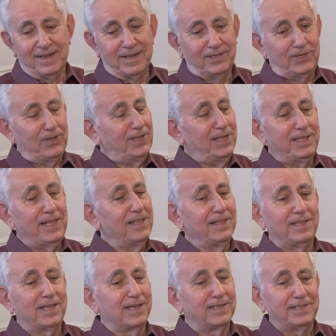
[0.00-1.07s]
So they
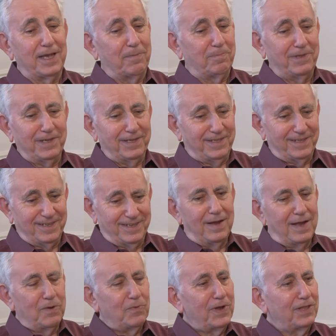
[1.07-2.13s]
didn't accept it.
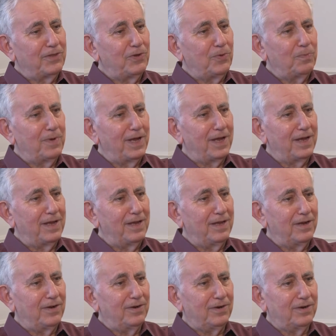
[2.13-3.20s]
I went to my
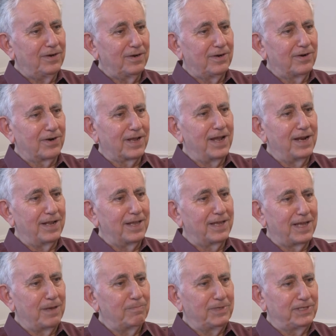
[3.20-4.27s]
organic
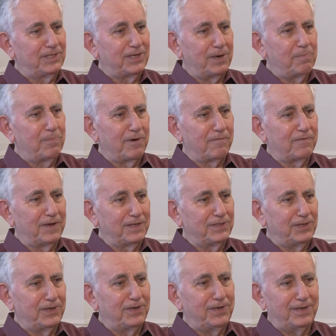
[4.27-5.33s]
chemistry
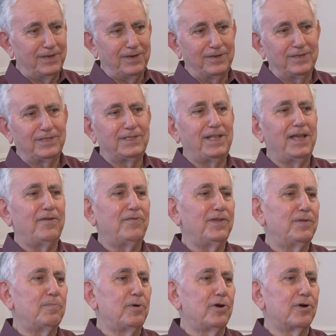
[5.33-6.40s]
professor, Ernst
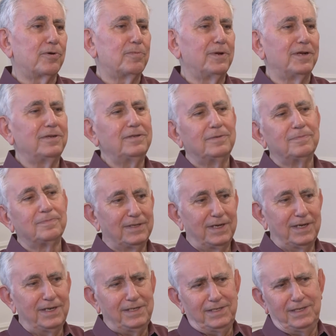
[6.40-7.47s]
David Bergman,
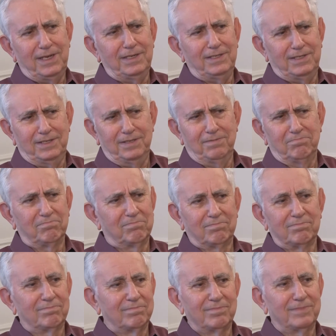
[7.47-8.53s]
and he says,
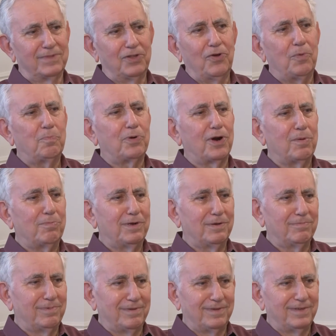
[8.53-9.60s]
"No problem.